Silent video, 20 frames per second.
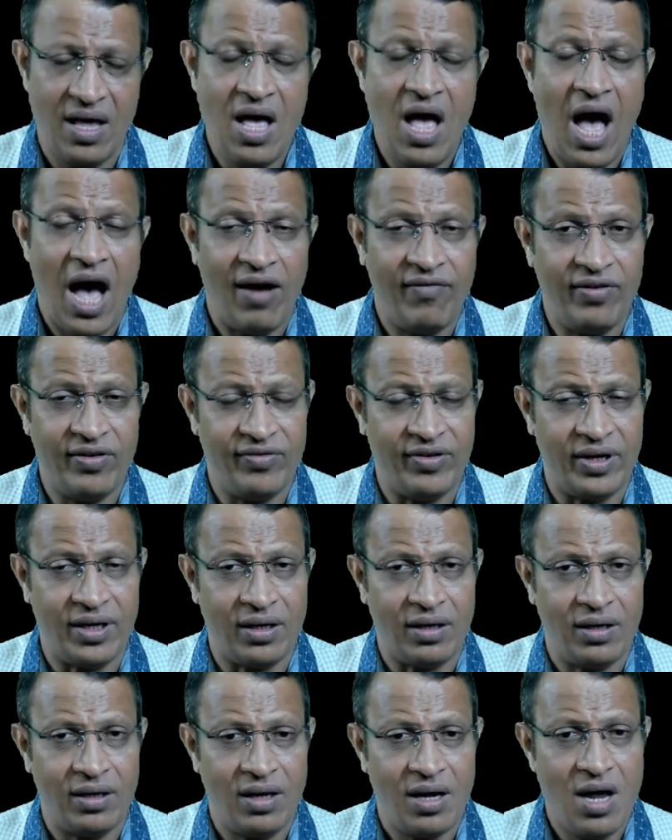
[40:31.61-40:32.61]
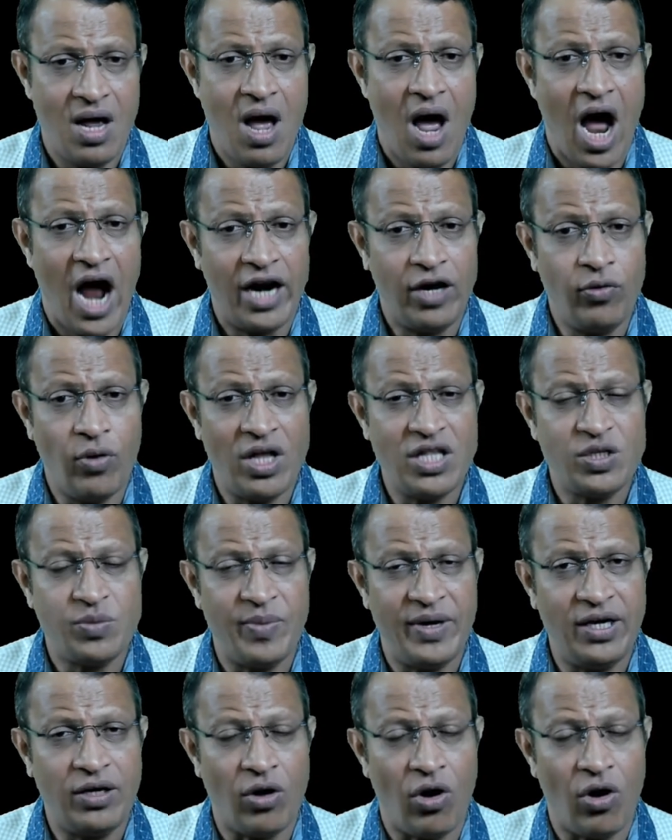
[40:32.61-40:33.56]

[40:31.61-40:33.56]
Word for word: However, advancement